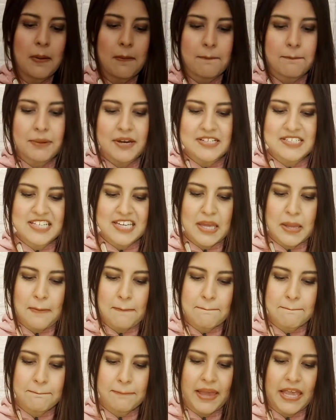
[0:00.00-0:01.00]

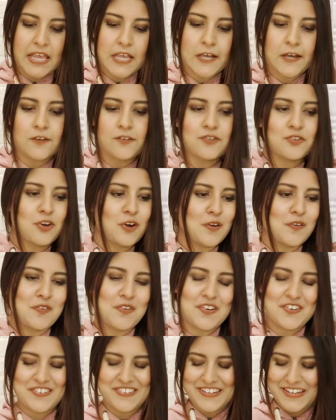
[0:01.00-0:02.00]
pretty pink sort
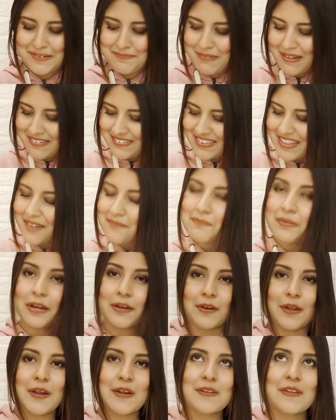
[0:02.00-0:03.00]
of a sheet mask. They have
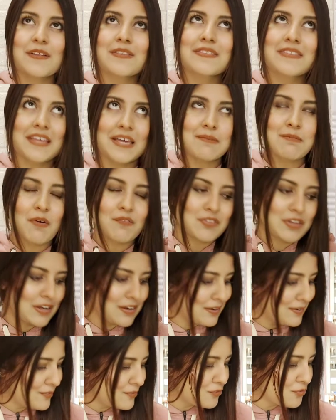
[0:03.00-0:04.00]
maintained the theme of the
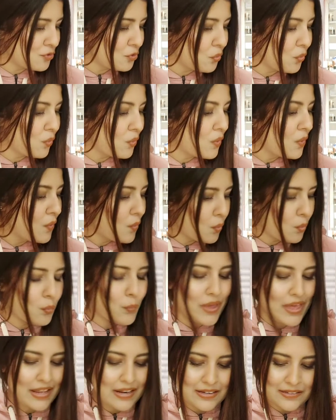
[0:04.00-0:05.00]
color so
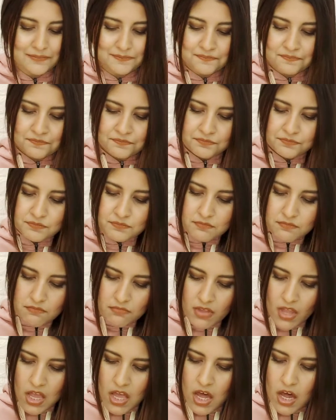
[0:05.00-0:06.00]
well.
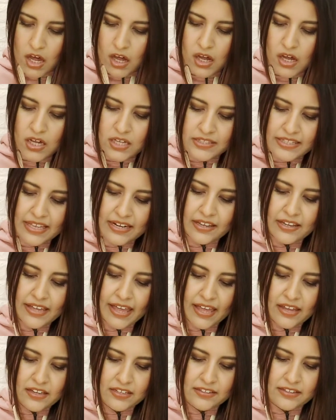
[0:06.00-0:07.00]
Then
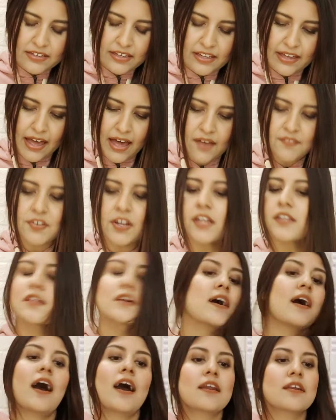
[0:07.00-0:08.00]
again, I think I have
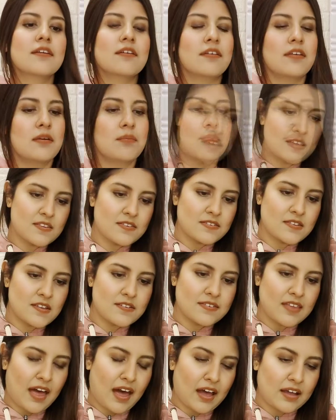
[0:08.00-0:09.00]
another hand cream. Is
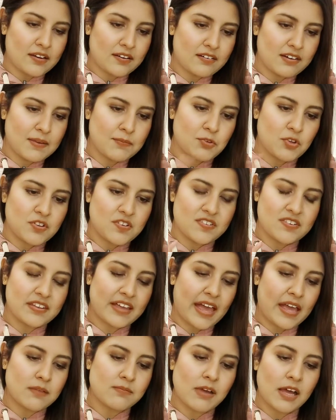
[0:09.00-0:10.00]
this hand cream? So this is
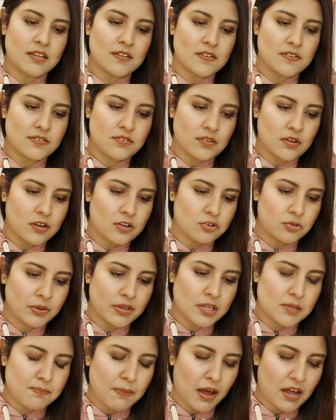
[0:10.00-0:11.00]
again by this
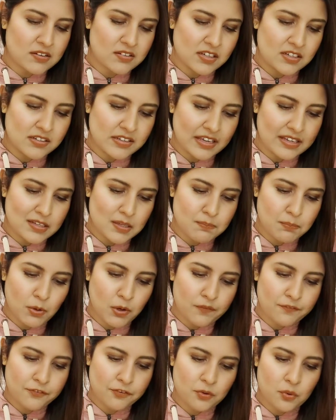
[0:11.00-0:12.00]
Twinkle Party Daily
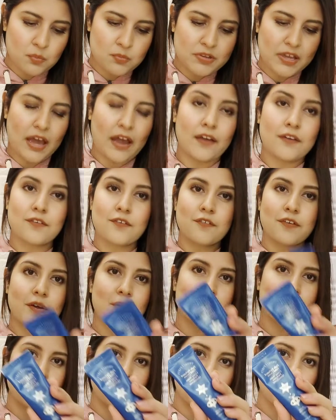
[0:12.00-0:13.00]
Perfumed hand
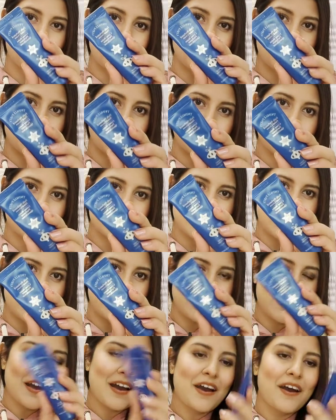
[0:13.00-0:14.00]
cream. This is what it looks
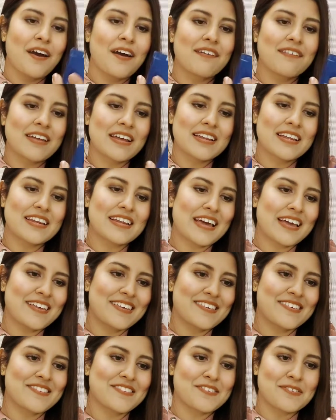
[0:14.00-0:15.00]
like. A really
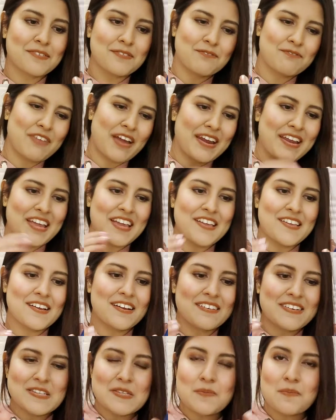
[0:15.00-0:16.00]
nice,
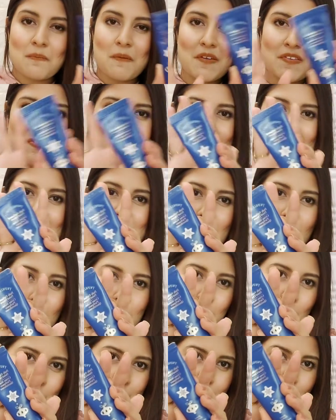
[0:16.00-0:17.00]
very Christmassy
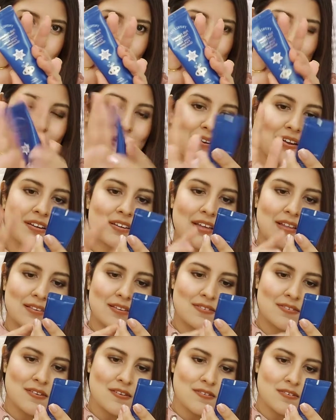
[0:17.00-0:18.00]
sort of a variant,
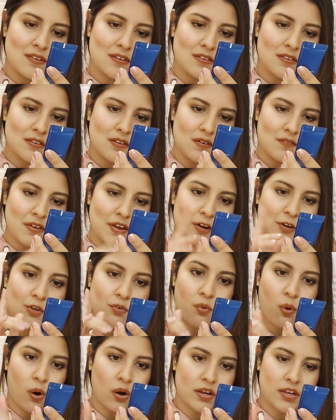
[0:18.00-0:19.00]
and this is in the variant
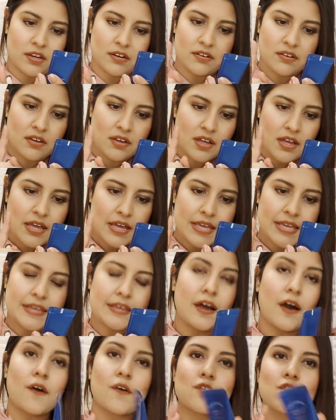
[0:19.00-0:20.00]
of orchid.
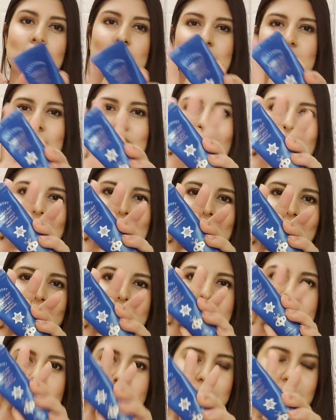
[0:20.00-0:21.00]
Yeah, so it's very
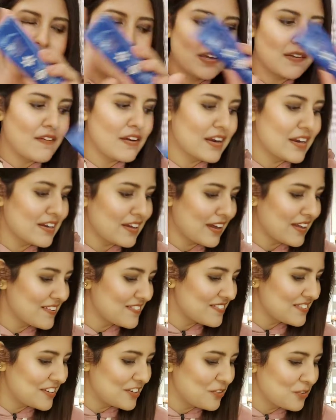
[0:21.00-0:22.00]
nice and pretty, very
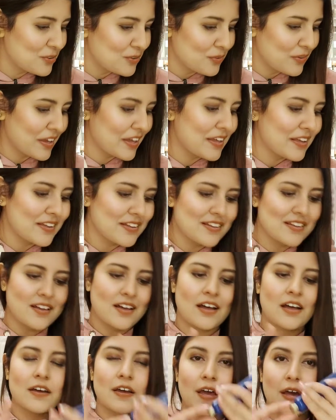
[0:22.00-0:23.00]
nice, cute looking.
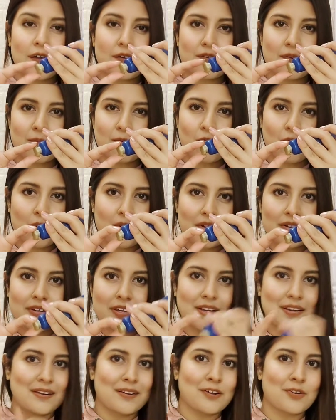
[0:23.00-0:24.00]
Again, some golden
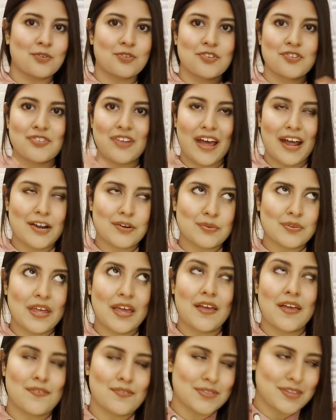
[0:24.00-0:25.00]
detailing to just add to
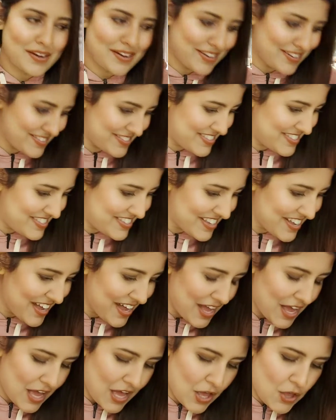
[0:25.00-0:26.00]
the aesthetics.
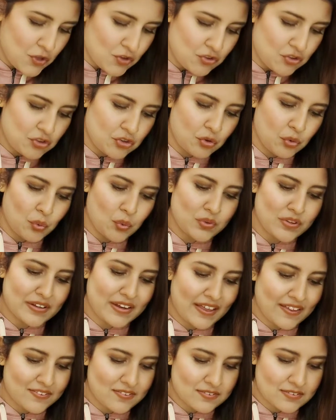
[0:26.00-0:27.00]
So the
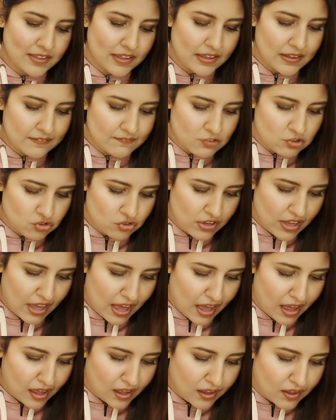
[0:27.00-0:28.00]
next thing which we
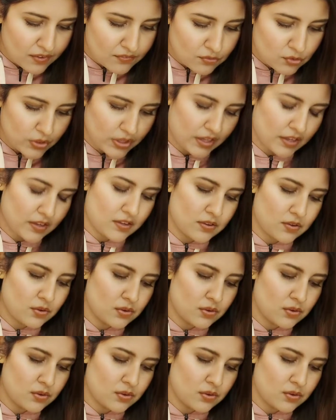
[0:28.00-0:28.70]
have, okay.